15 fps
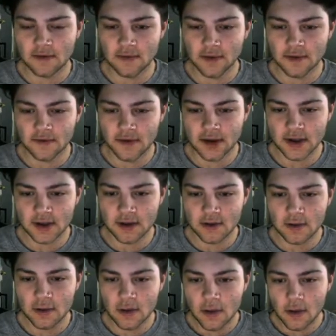from this video
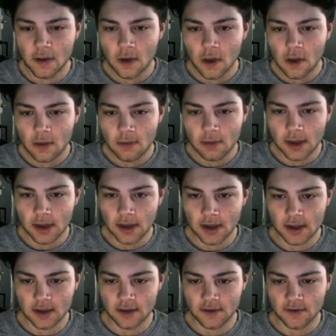
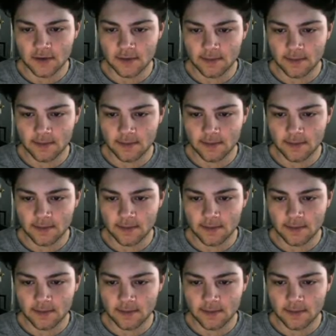because